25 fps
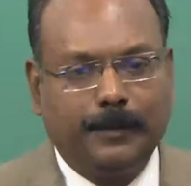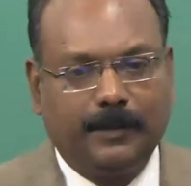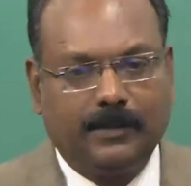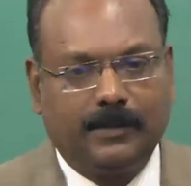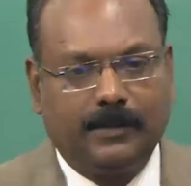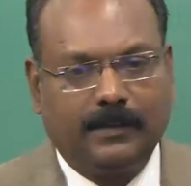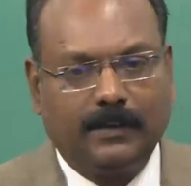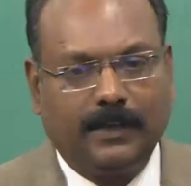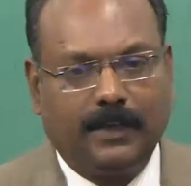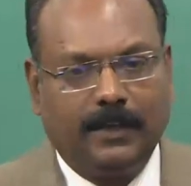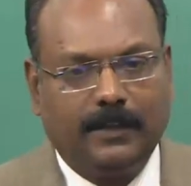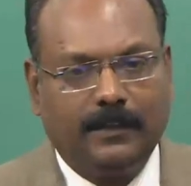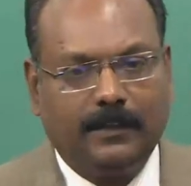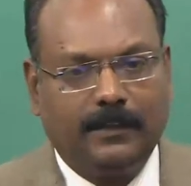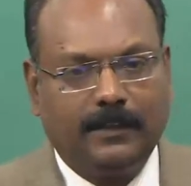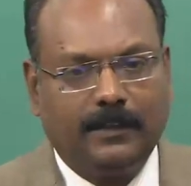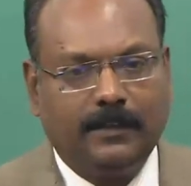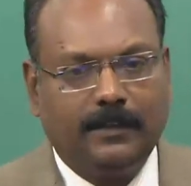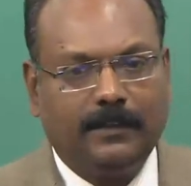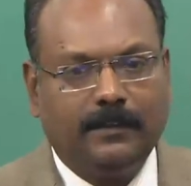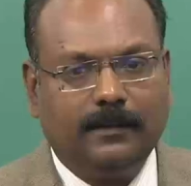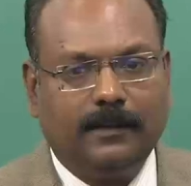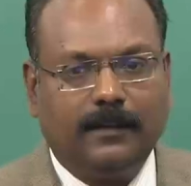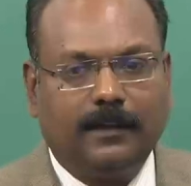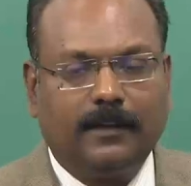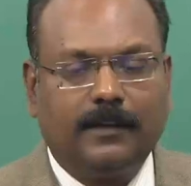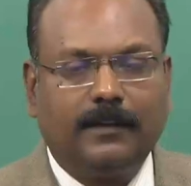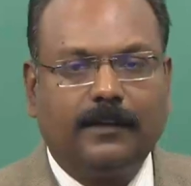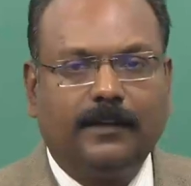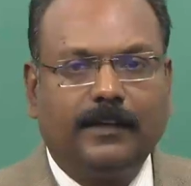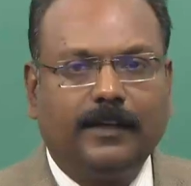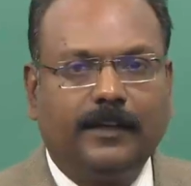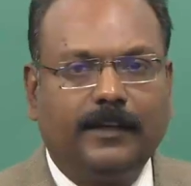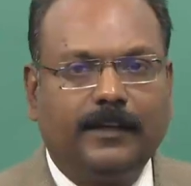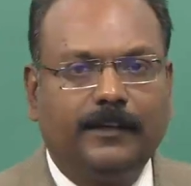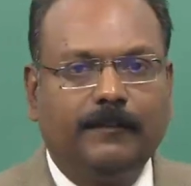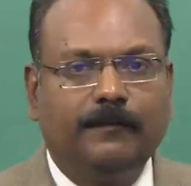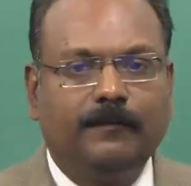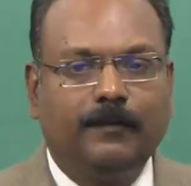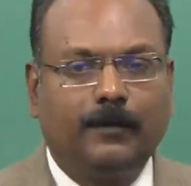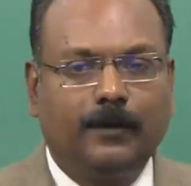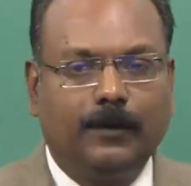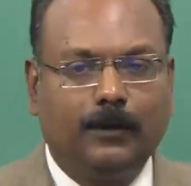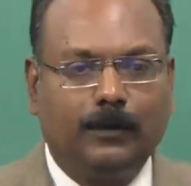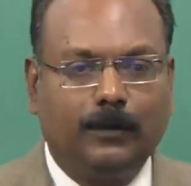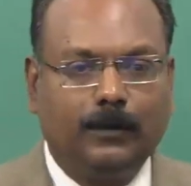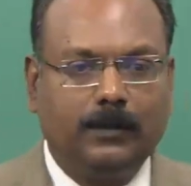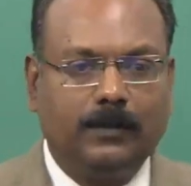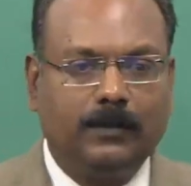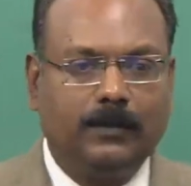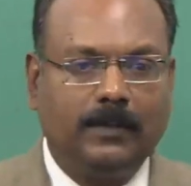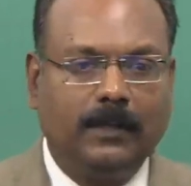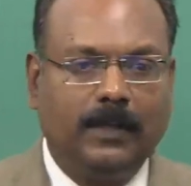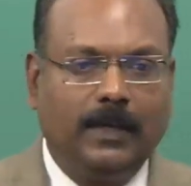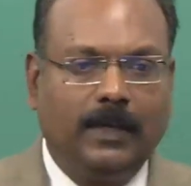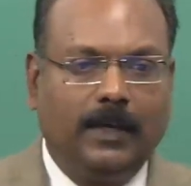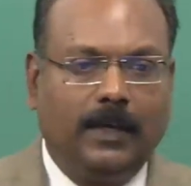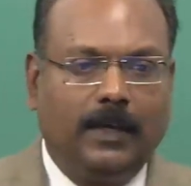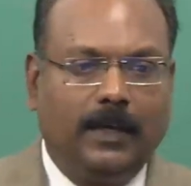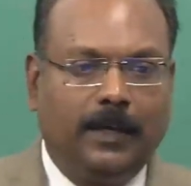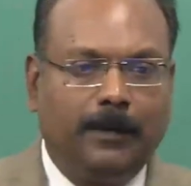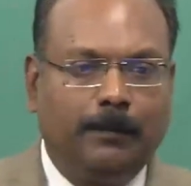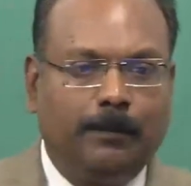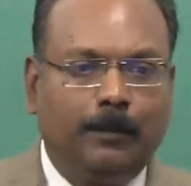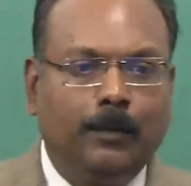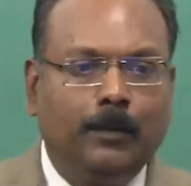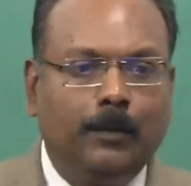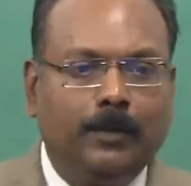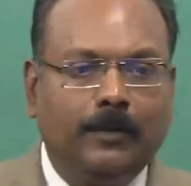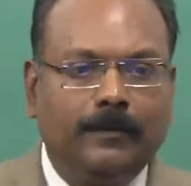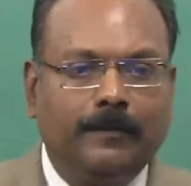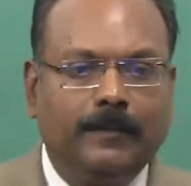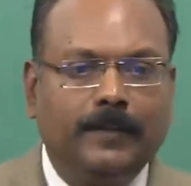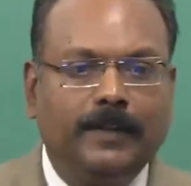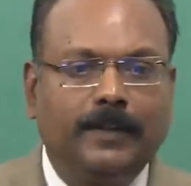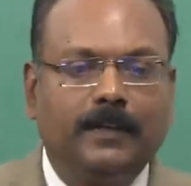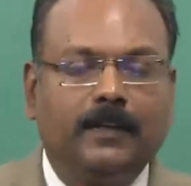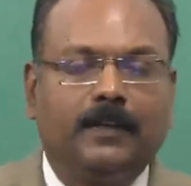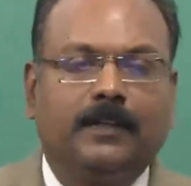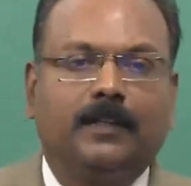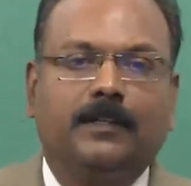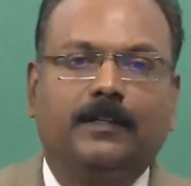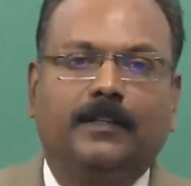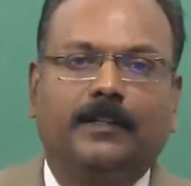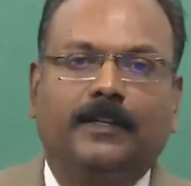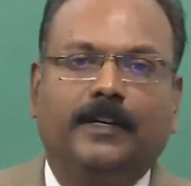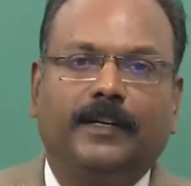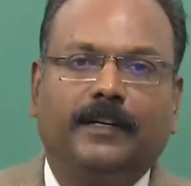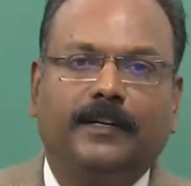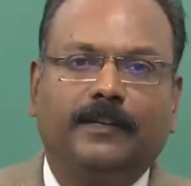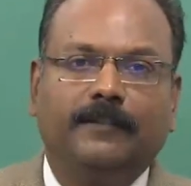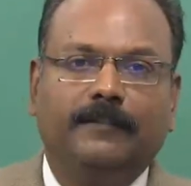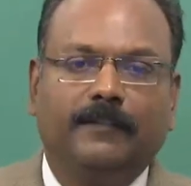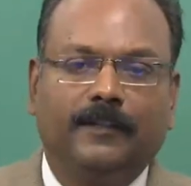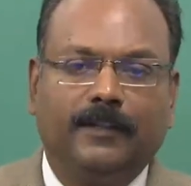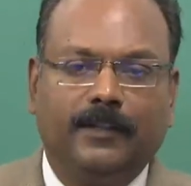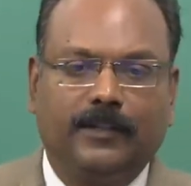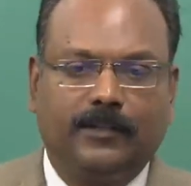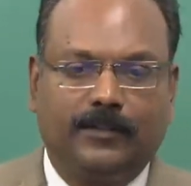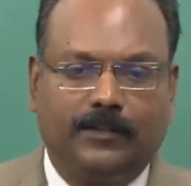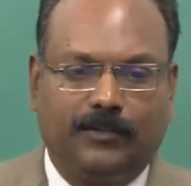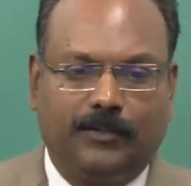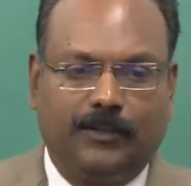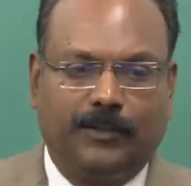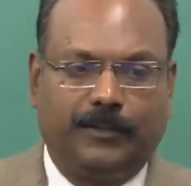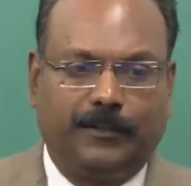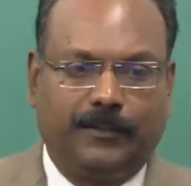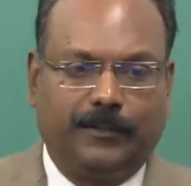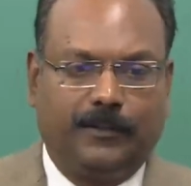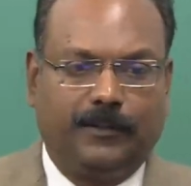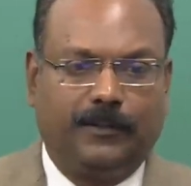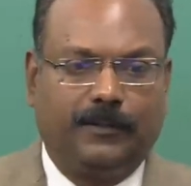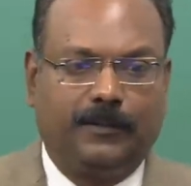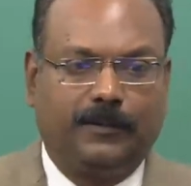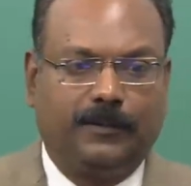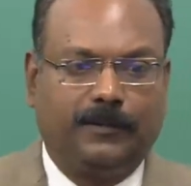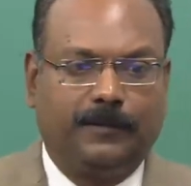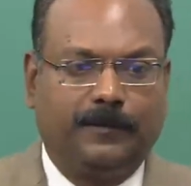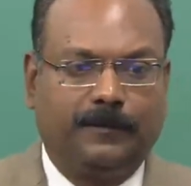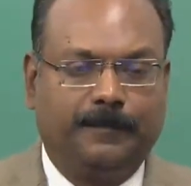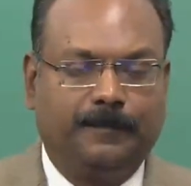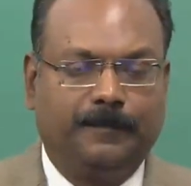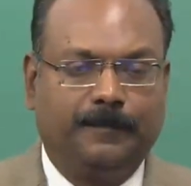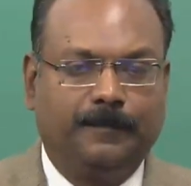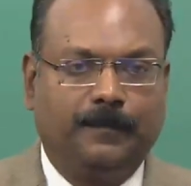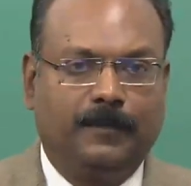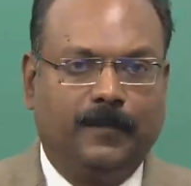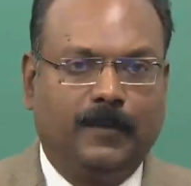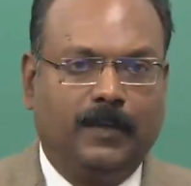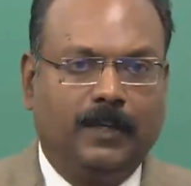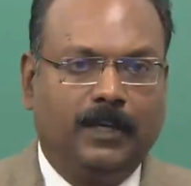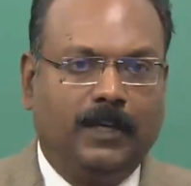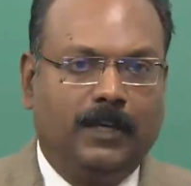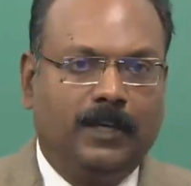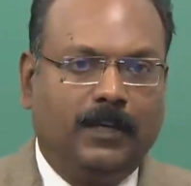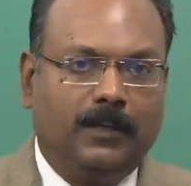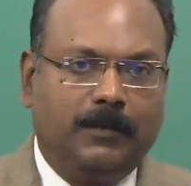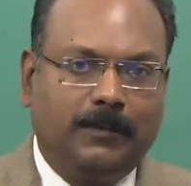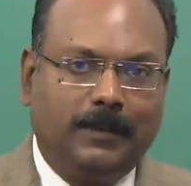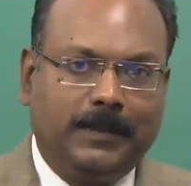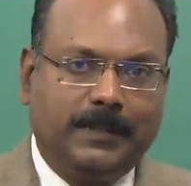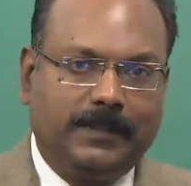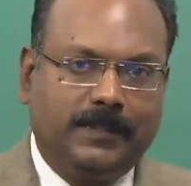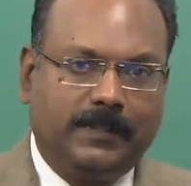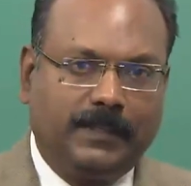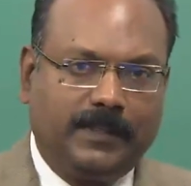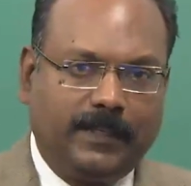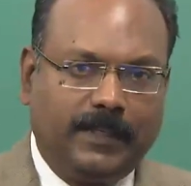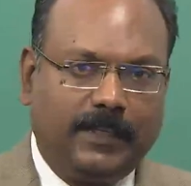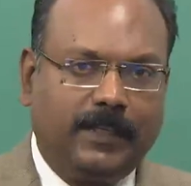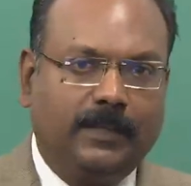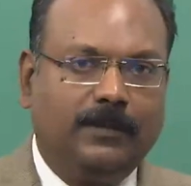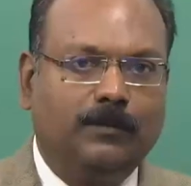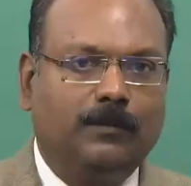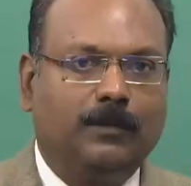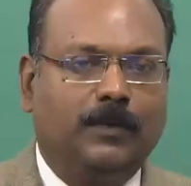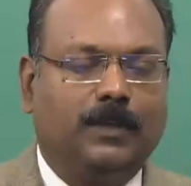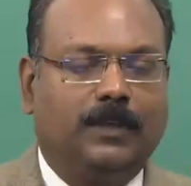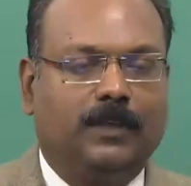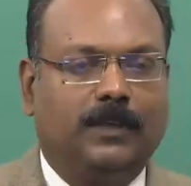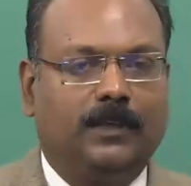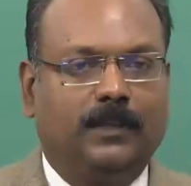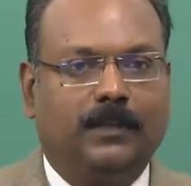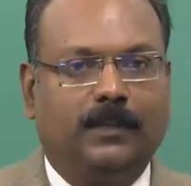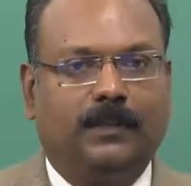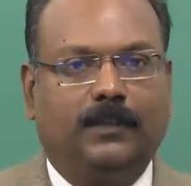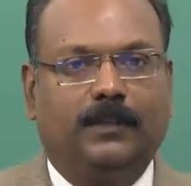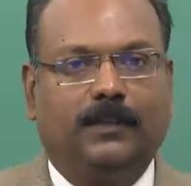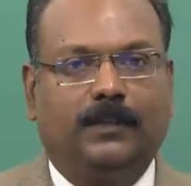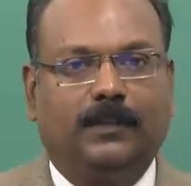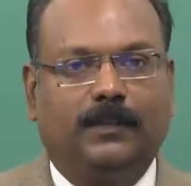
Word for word: personality, attractive clothes, a book with attractive illustrations. Now, the second one